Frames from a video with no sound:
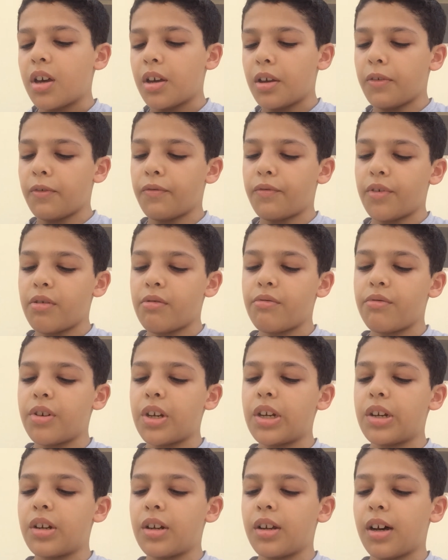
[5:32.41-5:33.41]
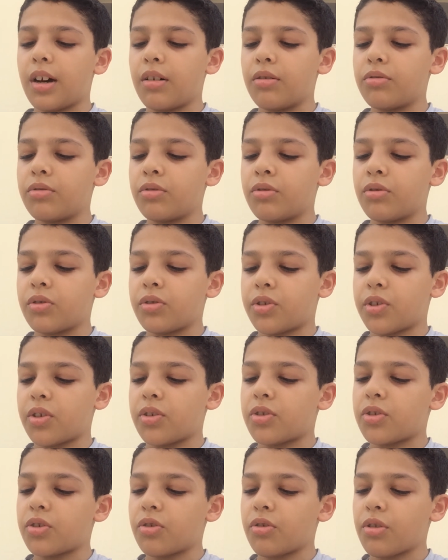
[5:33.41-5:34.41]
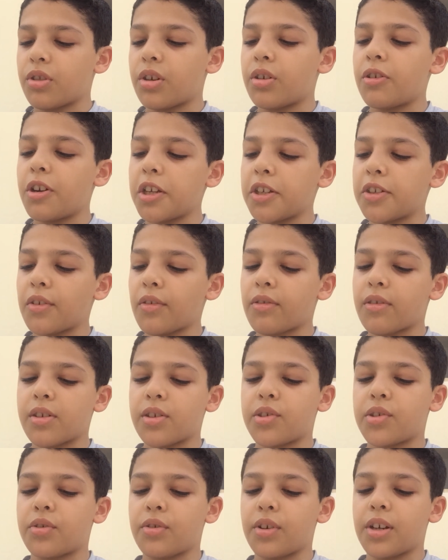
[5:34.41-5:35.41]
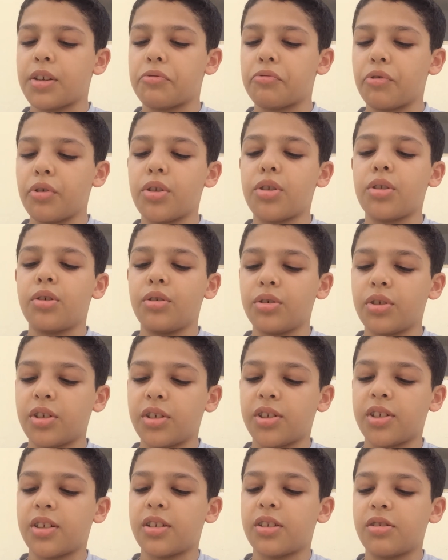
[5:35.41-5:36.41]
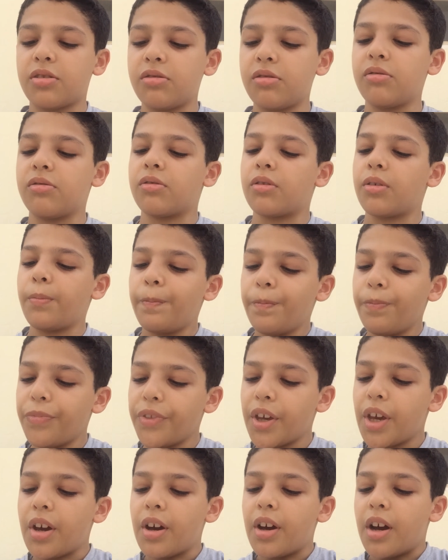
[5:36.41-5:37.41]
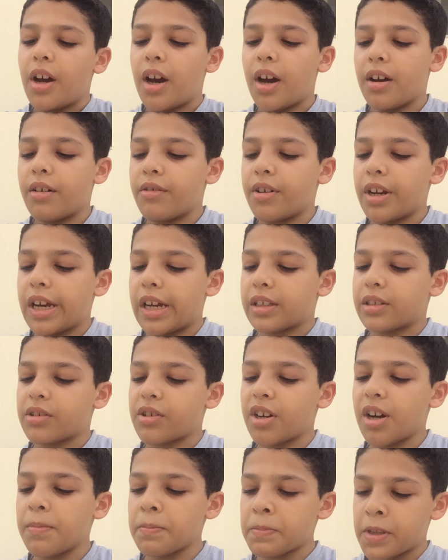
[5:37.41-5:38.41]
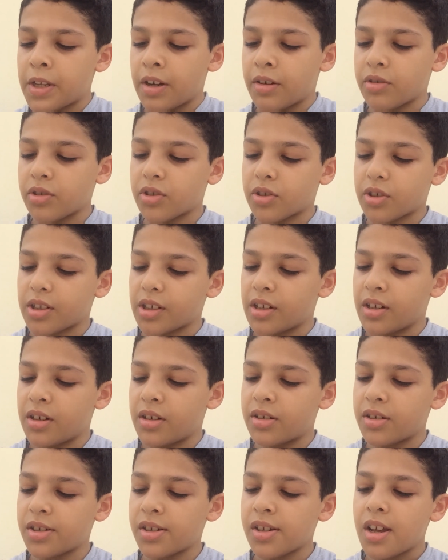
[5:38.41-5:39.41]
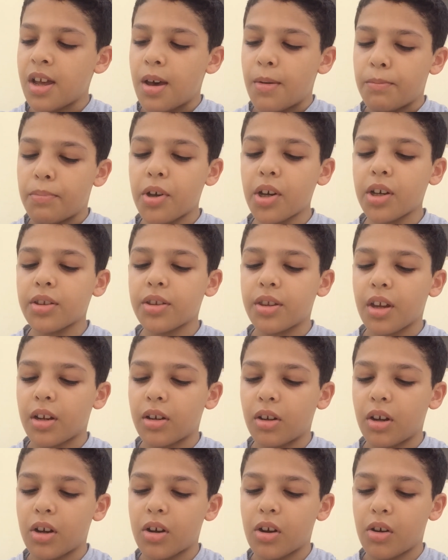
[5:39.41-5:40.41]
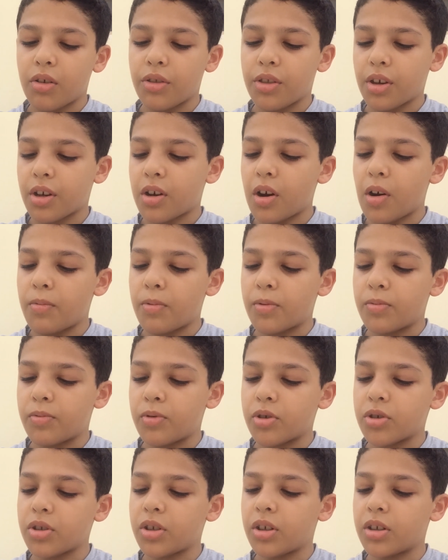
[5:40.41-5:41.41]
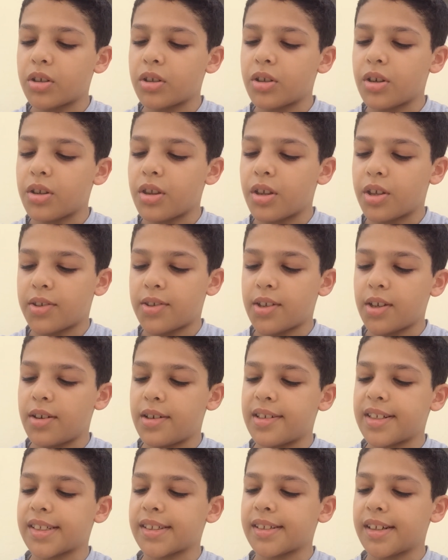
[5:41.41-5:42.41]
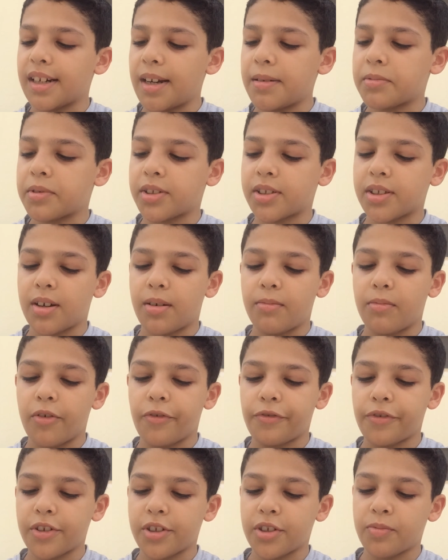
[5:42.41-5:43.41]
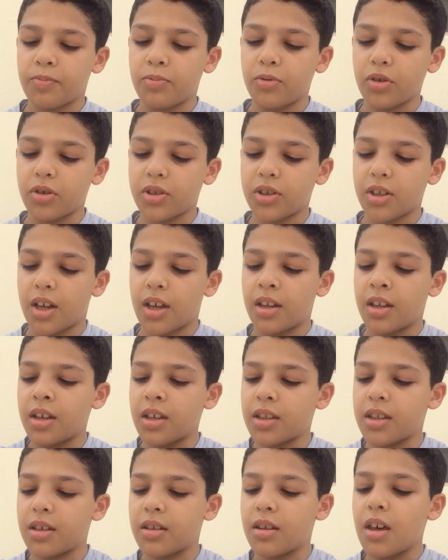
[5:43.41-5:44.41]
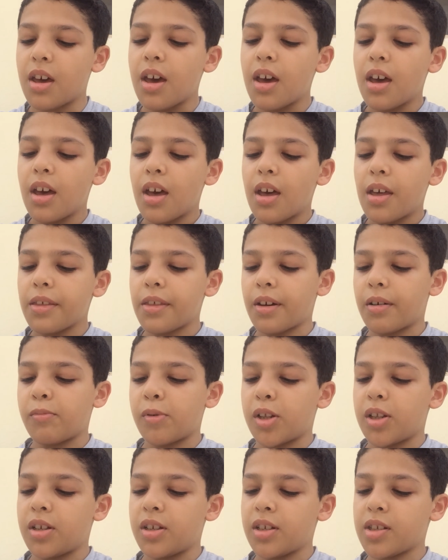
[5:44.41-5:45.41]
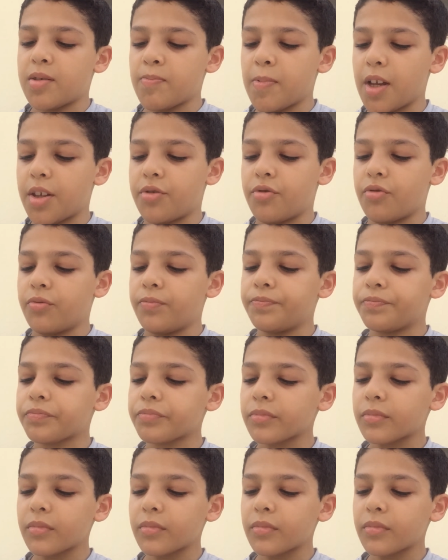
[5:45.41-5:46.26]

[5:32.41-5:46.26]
in very loud noises, so the rest of the street would notice it too. Harry had crept downstairs, picked the lock on the cupboard under the stairs, grabbed some of his books, and hidden them in his bedroom.